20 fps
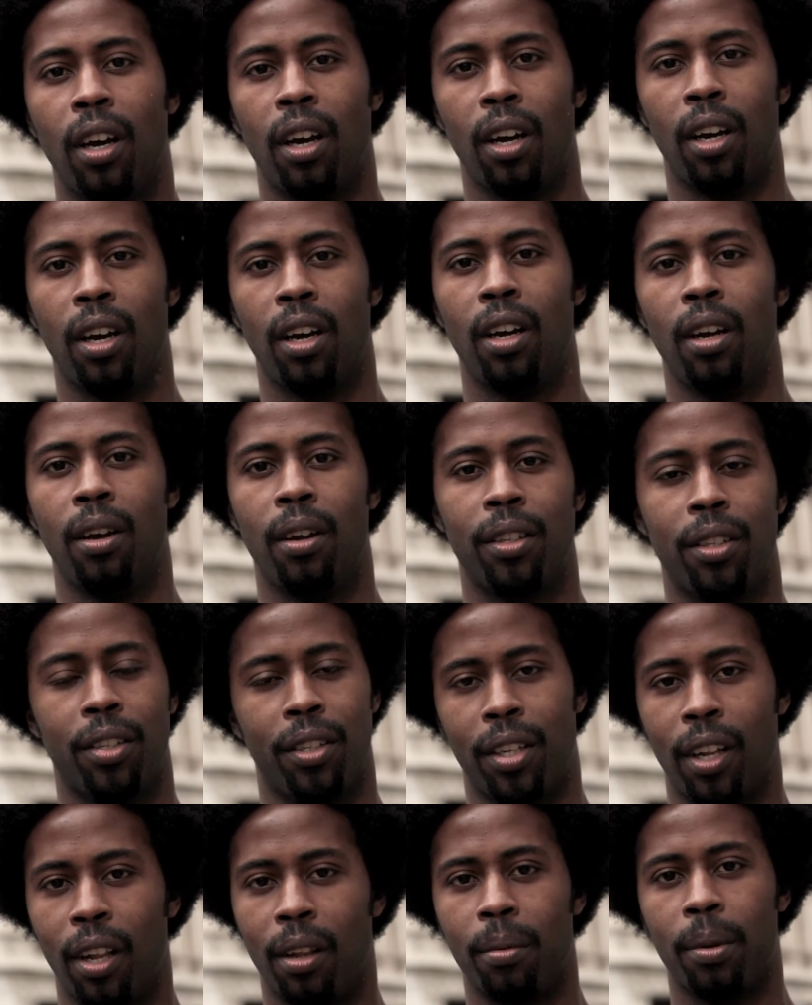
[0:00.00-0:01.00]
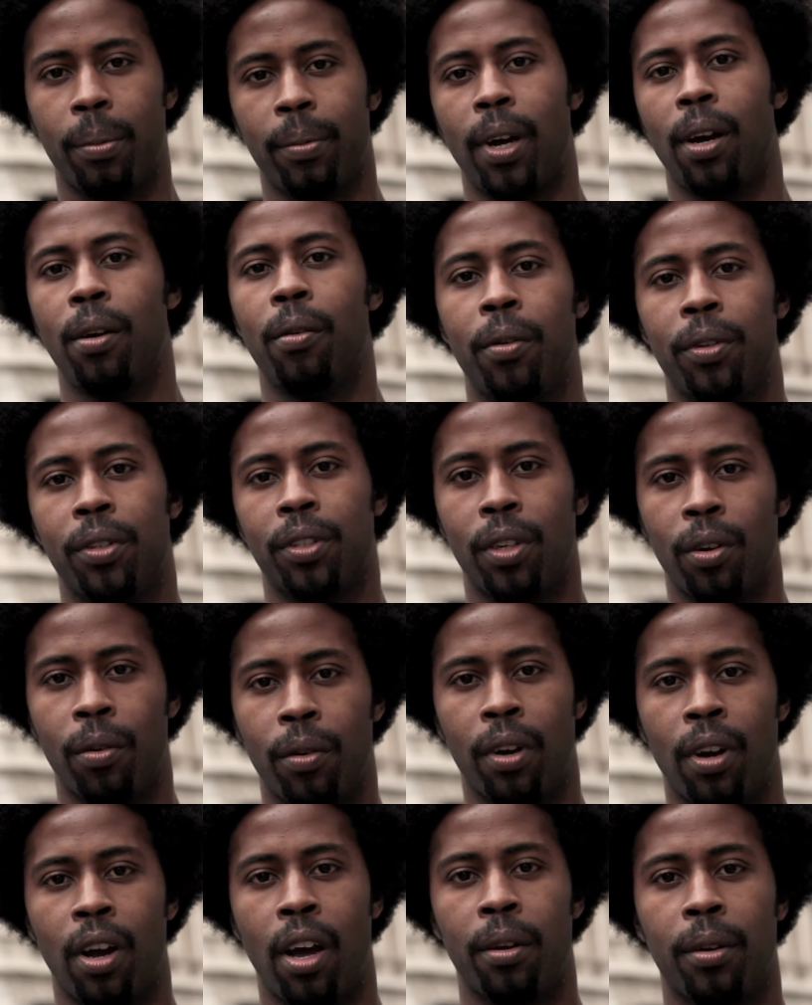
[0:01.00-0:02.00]
uh, to tell them about what's
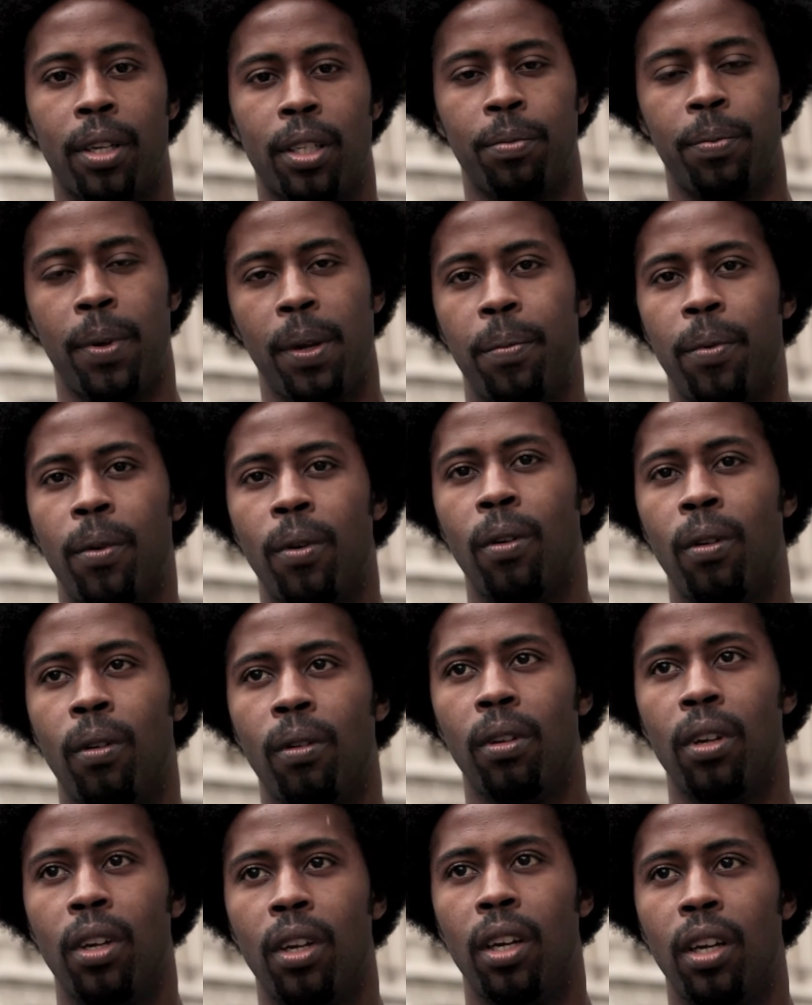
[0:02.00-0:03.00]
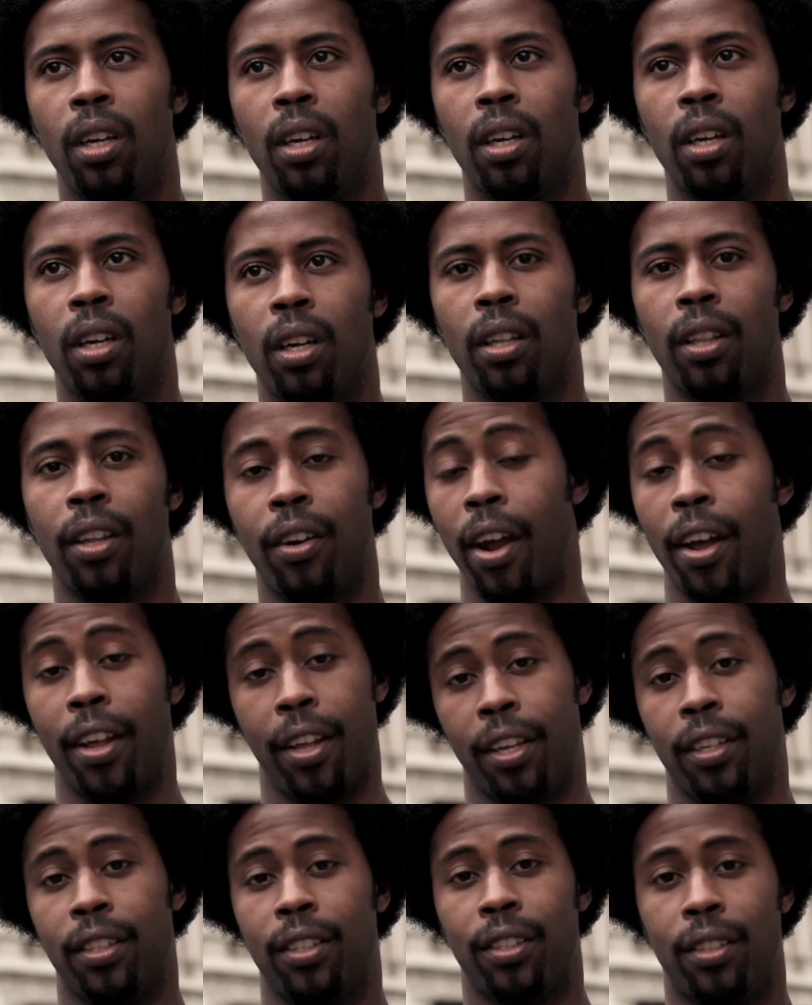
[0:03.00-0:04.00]
going on because people, there
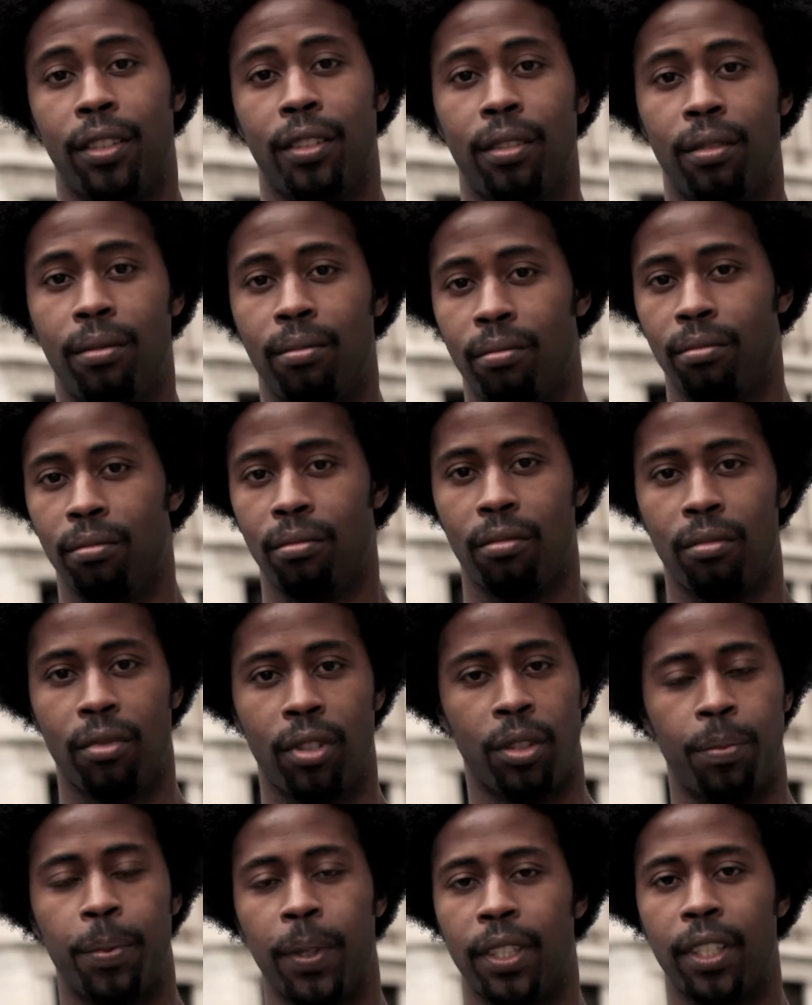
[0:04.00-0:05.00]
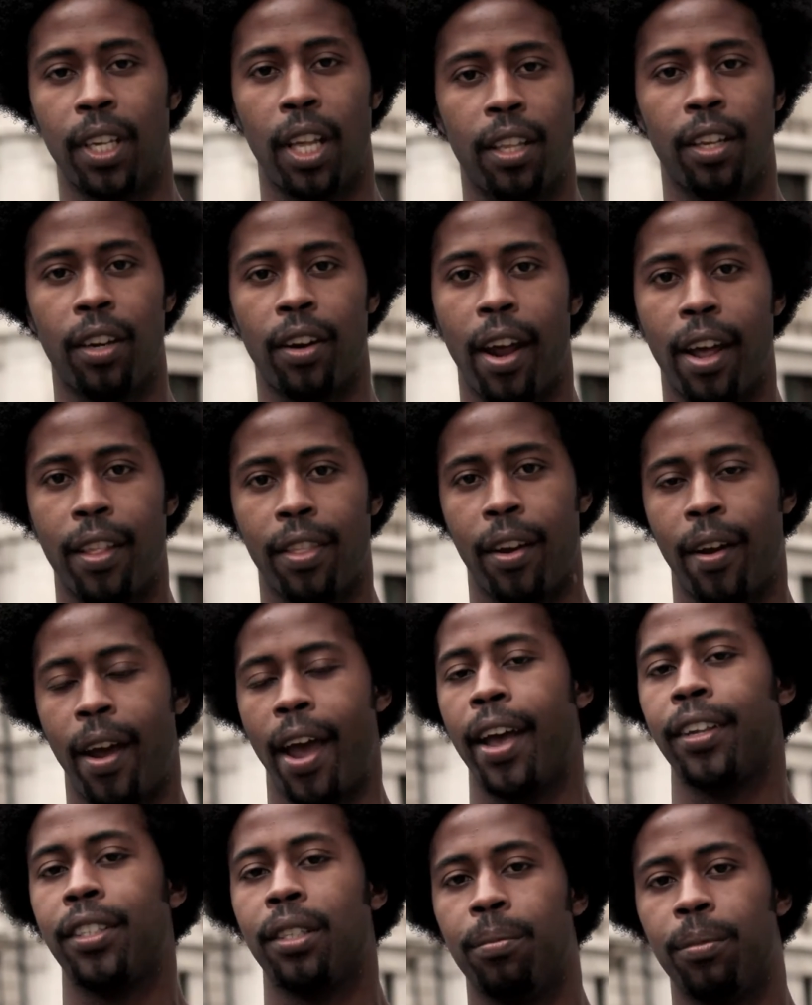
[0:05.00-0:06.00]
is, it's been said there, there
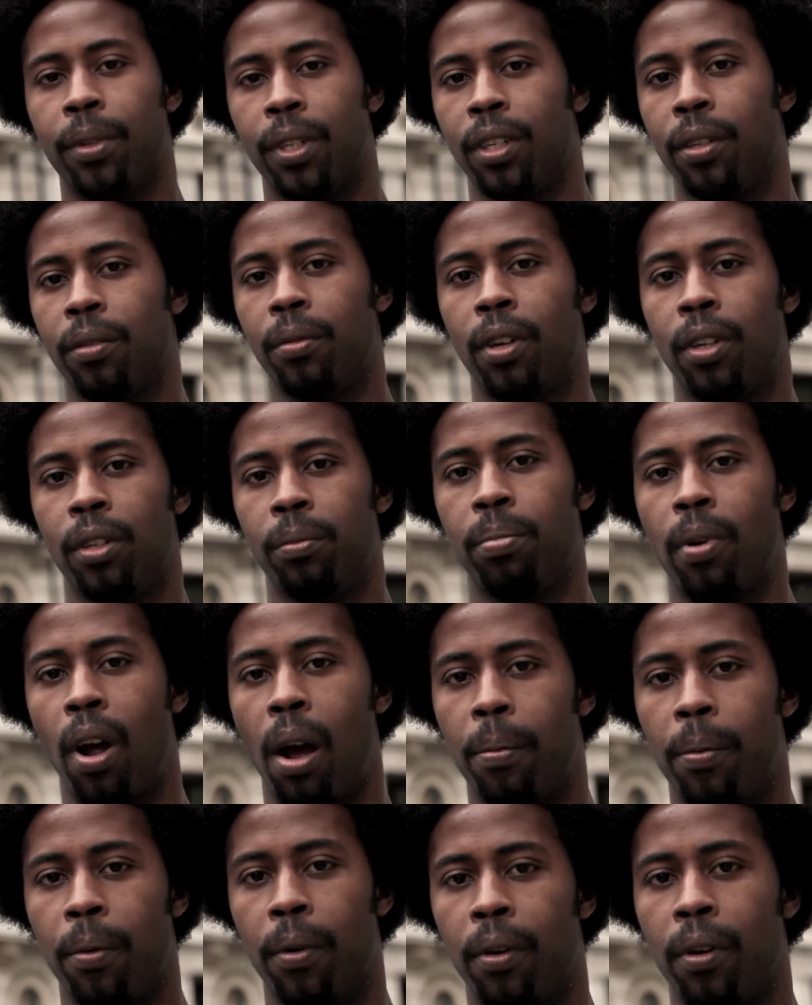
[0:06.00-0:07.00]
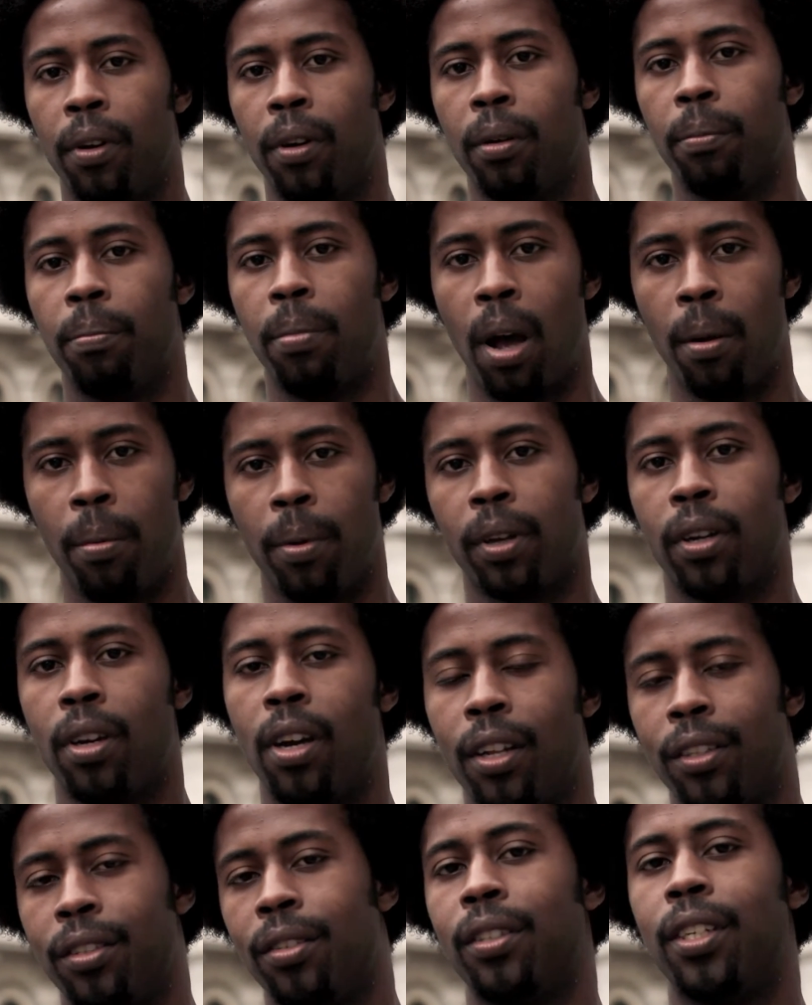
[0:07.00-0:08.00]
hasn't been a, a, proper public
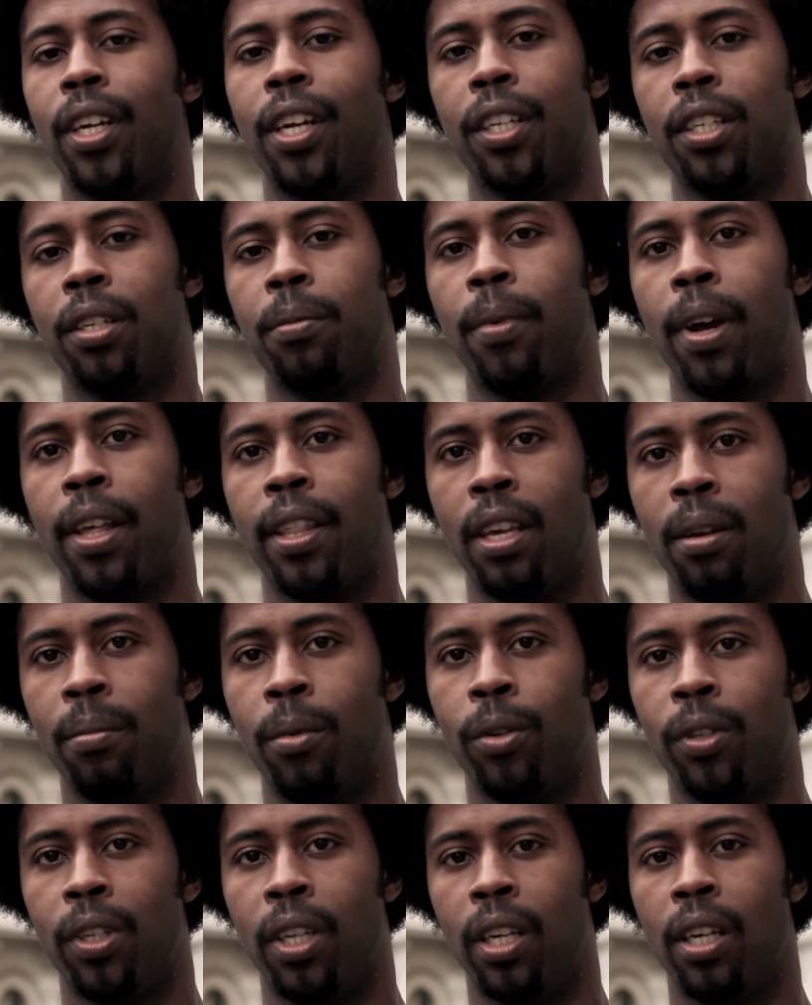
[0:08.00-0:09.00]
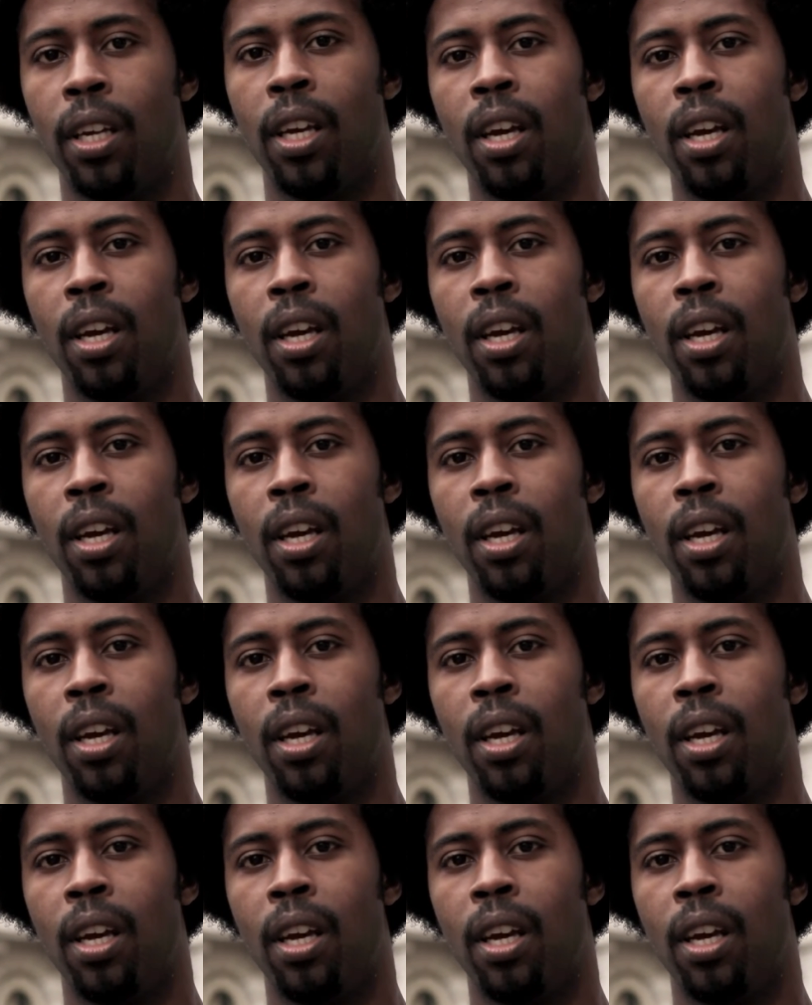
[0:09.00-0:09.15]
consultation by the MOD.